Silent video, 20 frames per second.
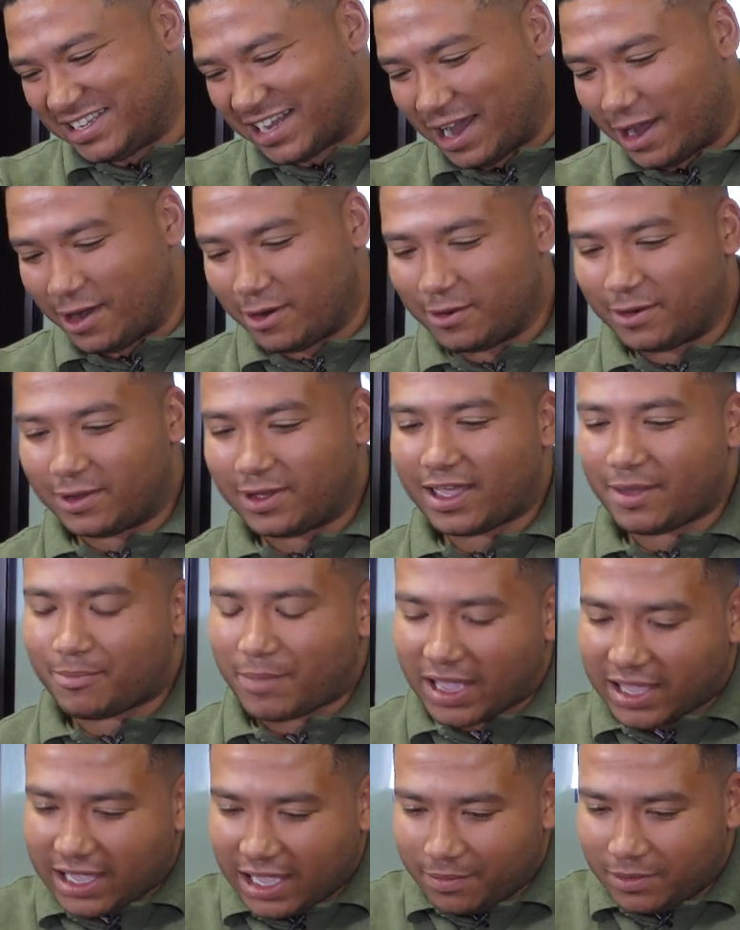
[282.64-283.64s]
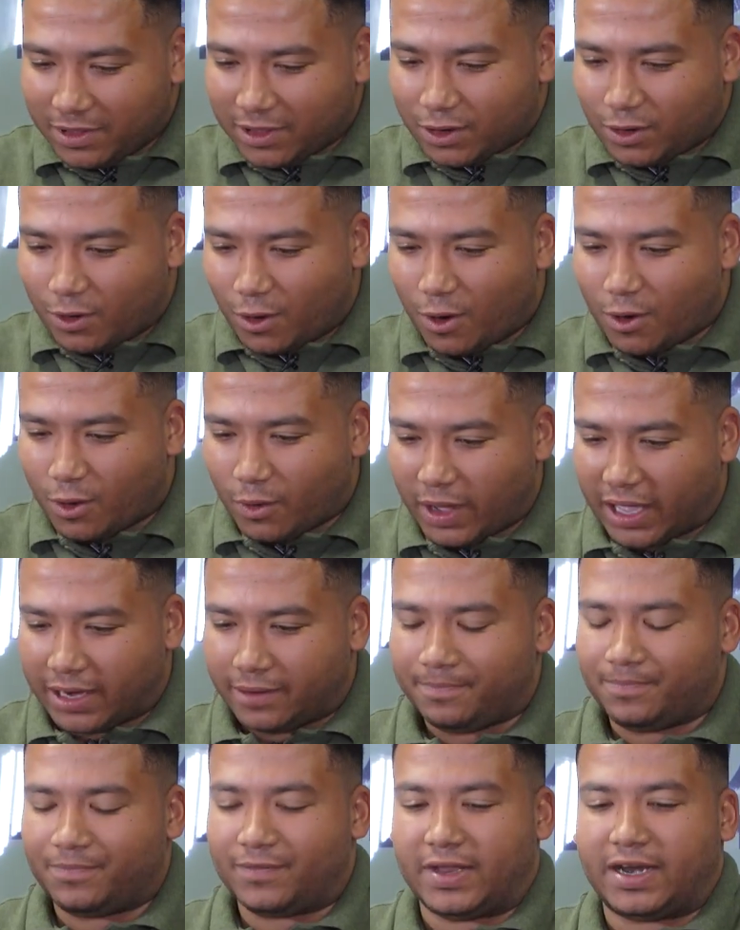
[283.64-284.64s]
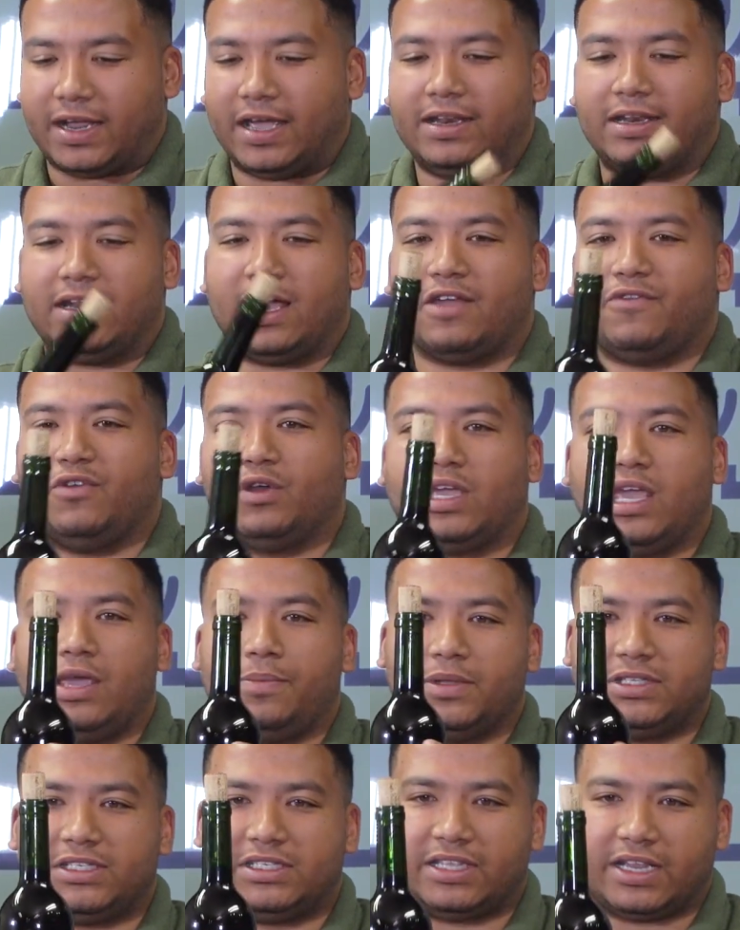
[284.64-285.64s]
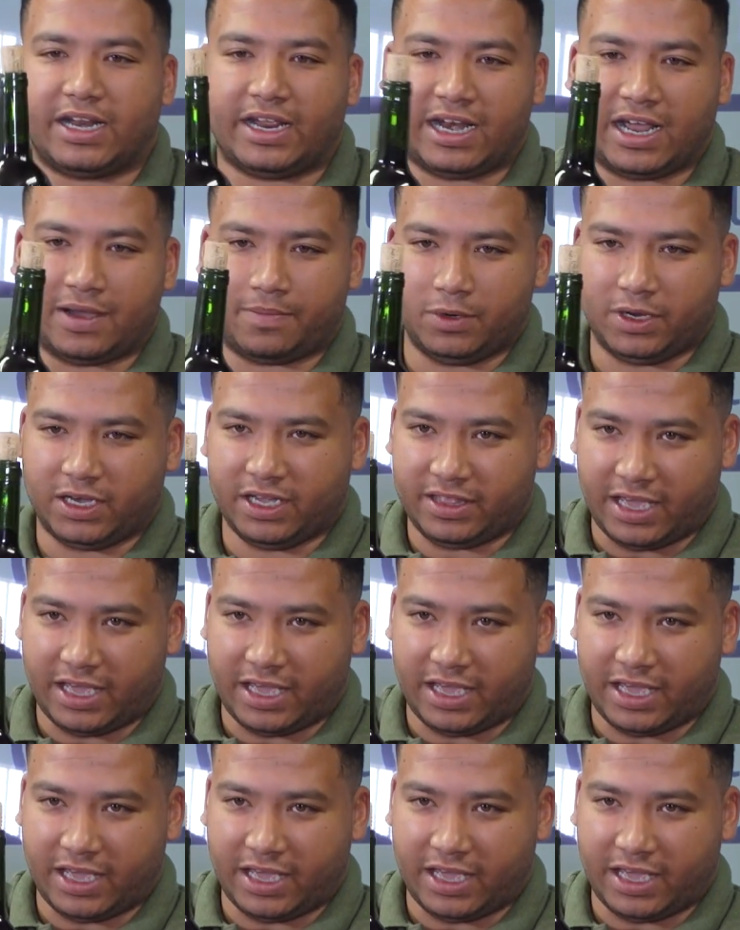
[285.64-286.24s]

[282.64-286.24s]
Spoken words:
So by keeping the cork wet, right? Now if you keep it straight up, look at